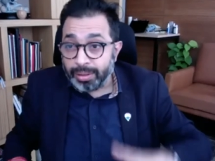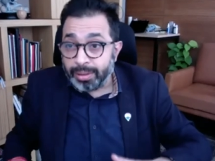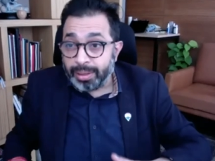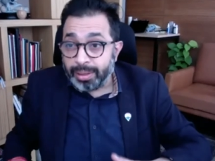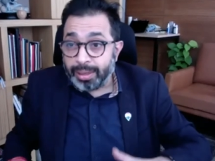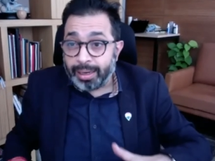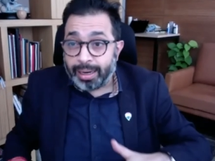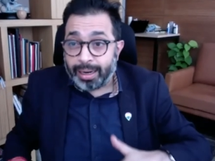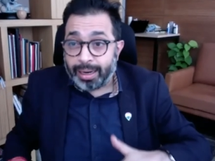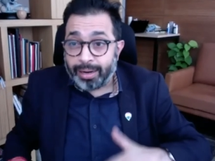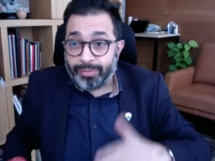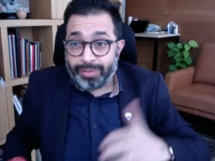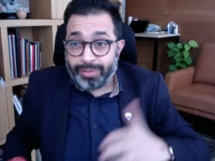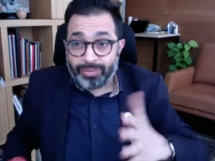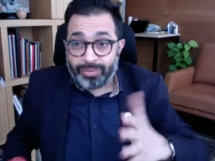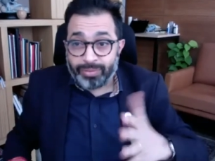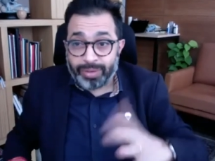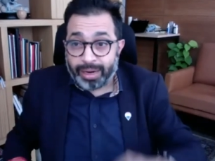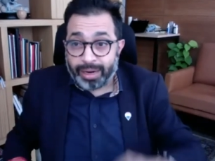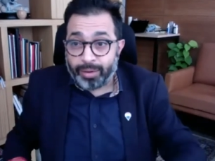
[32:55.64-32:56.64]
Uh,
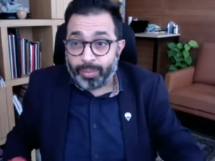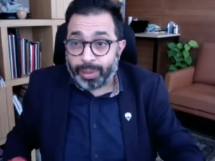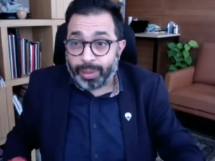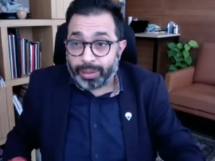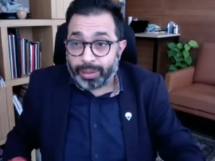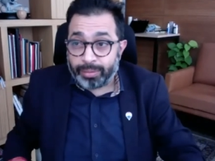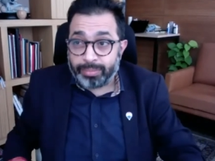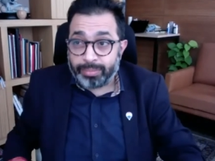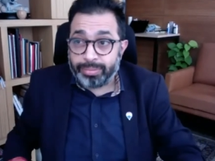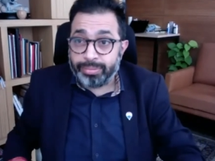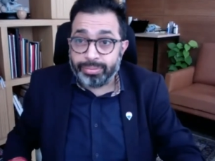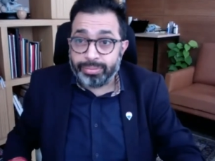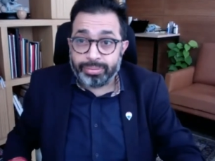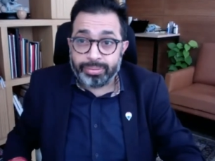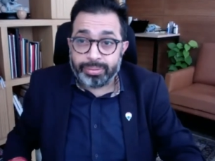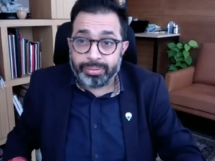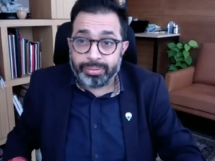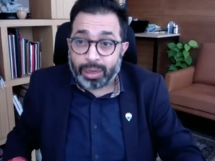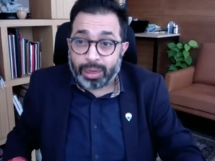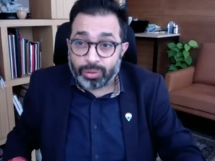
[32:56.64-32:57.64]
we've done about
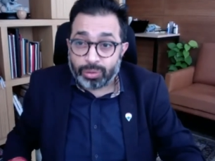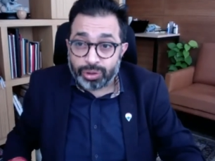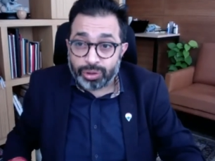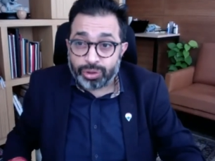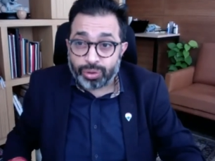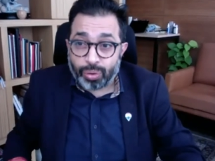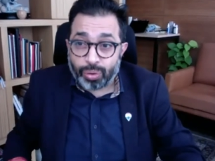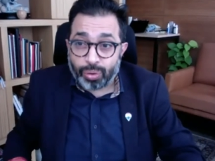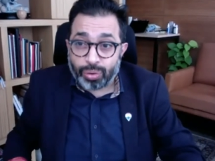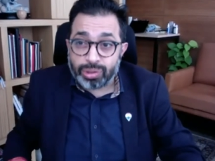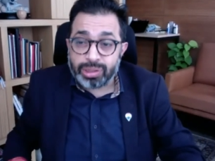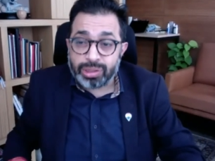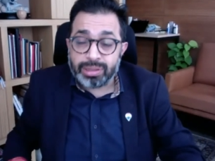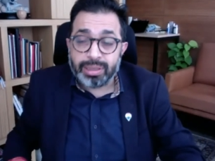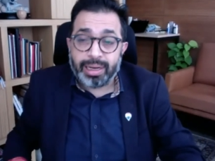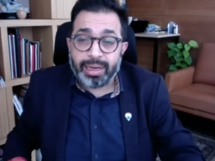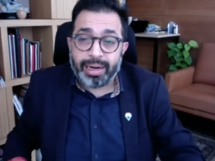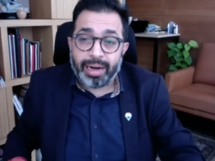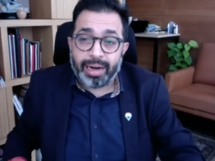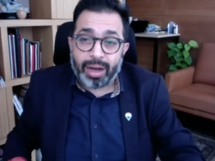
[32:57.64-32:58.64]
thousand
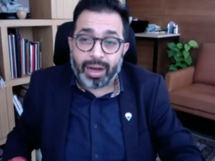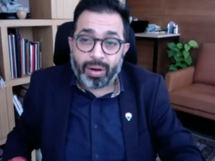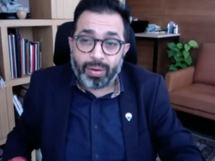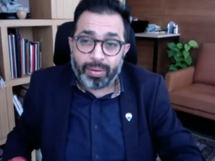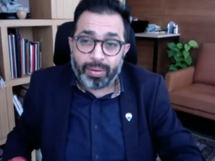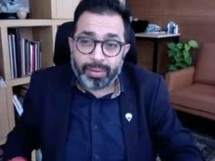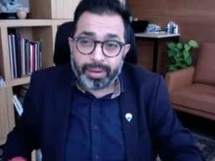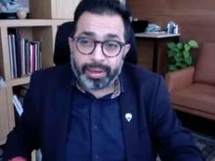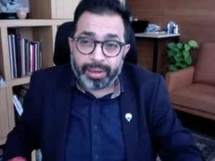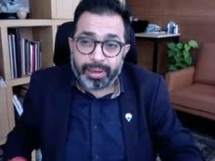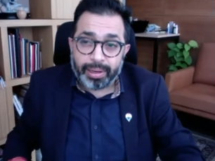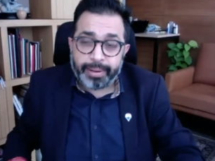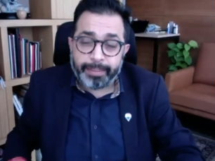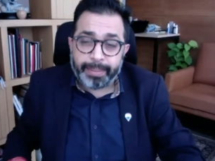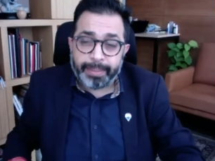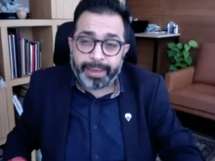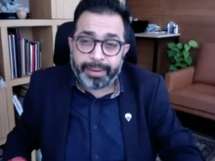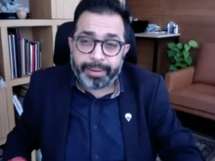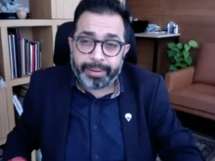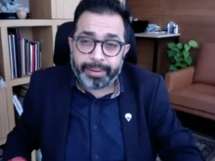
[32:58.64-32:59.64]
stores and now, uh,
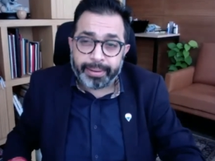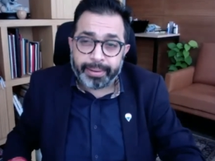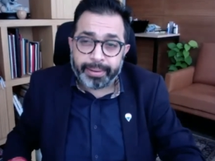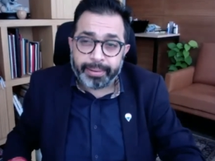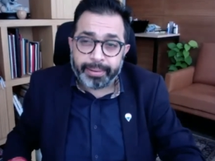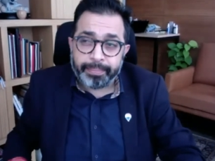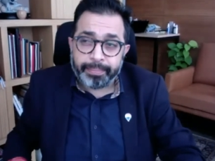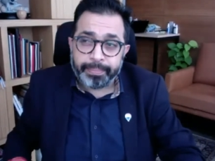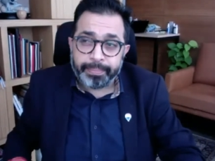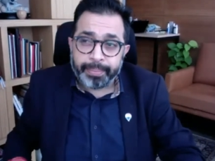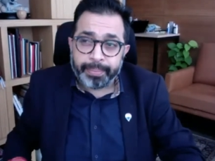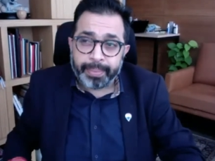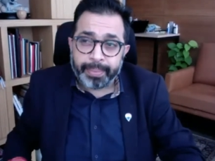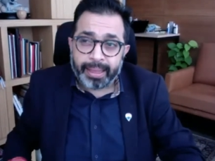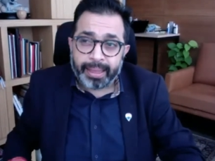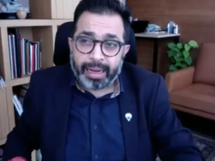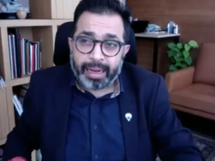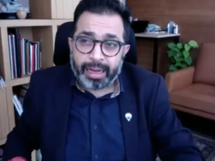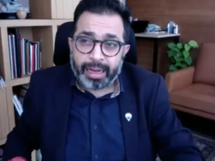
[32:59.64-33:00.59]
but uh, I